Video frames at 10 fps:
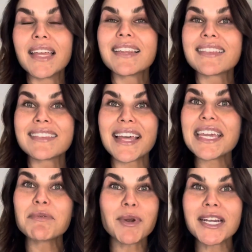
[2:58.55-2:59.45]

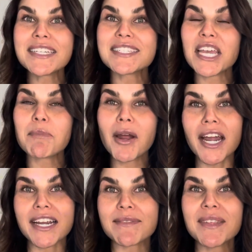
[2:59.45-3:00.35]
Lake Murray State
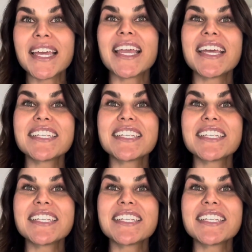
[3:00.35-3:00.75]
Park. It is a